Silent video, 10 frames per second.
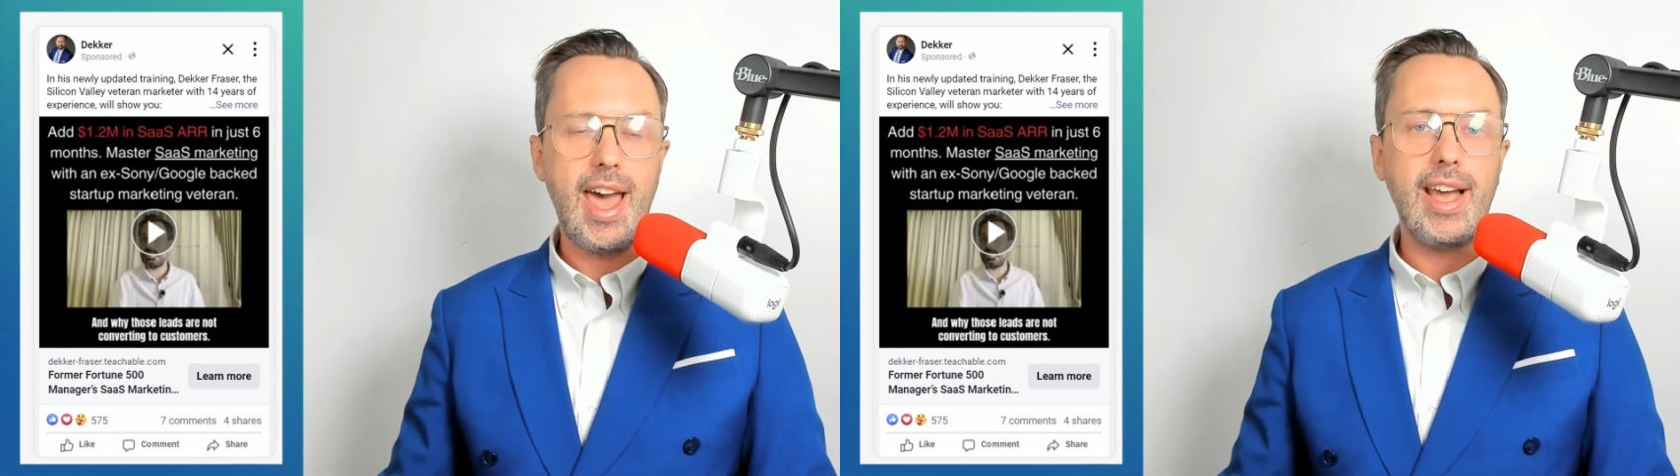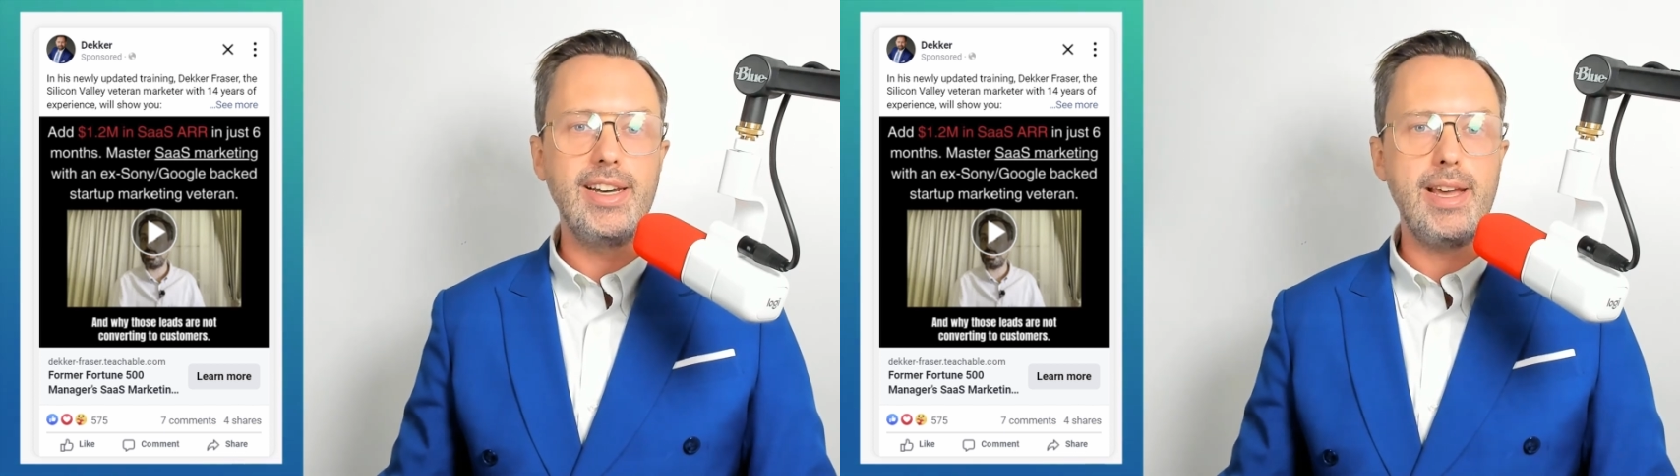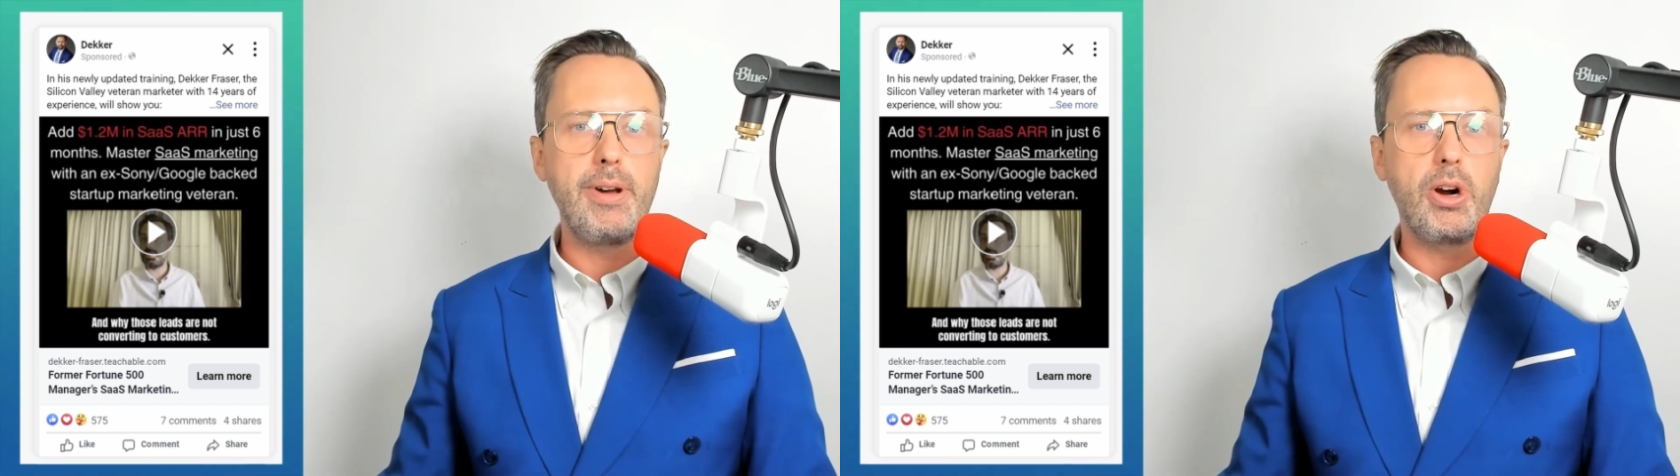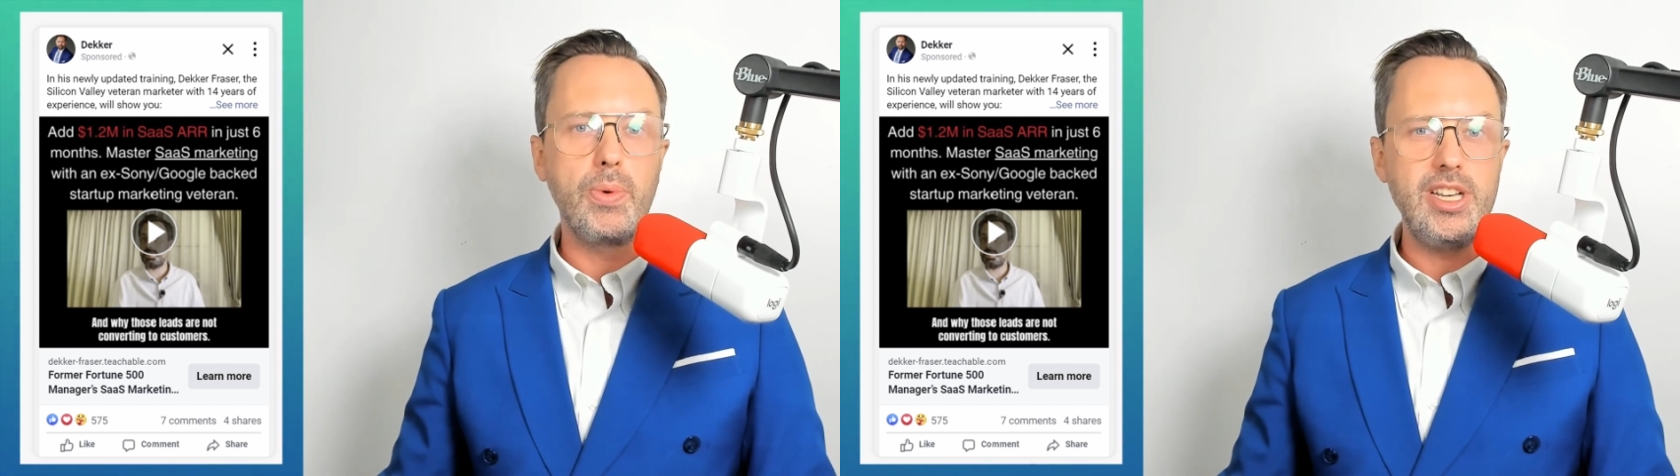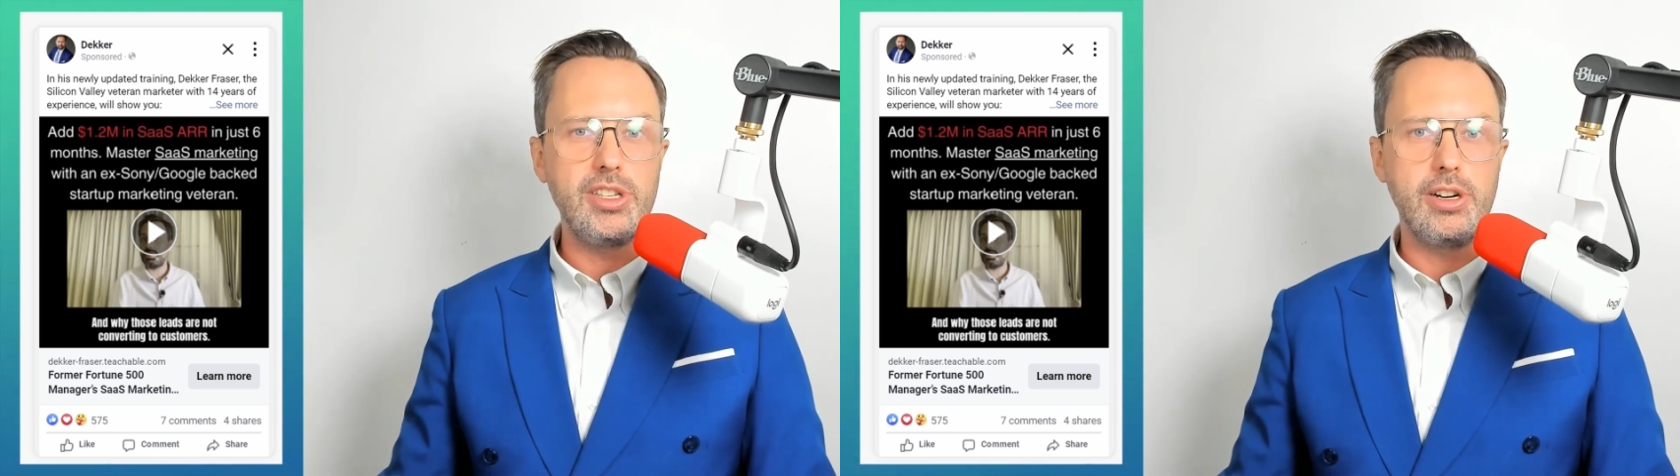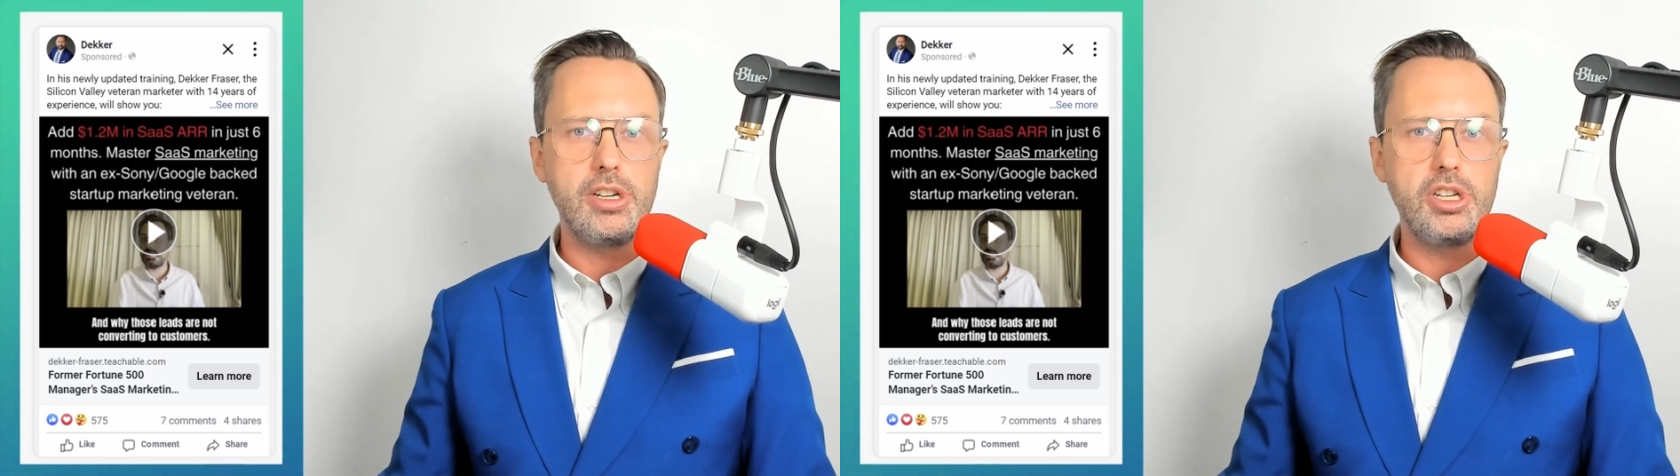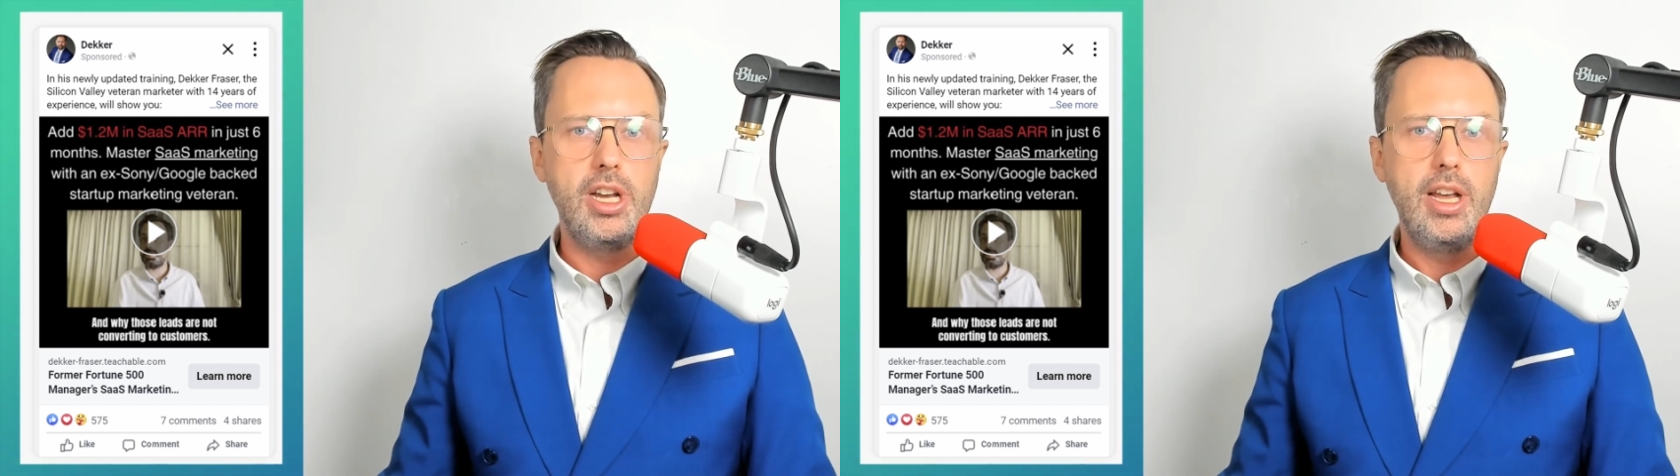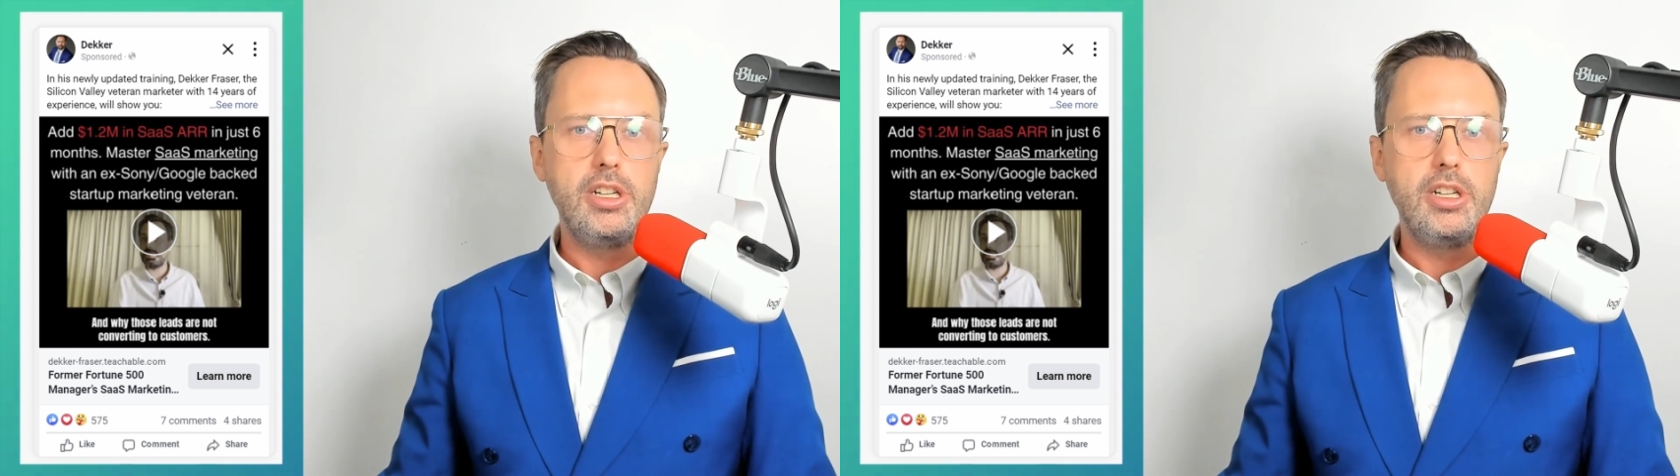academic research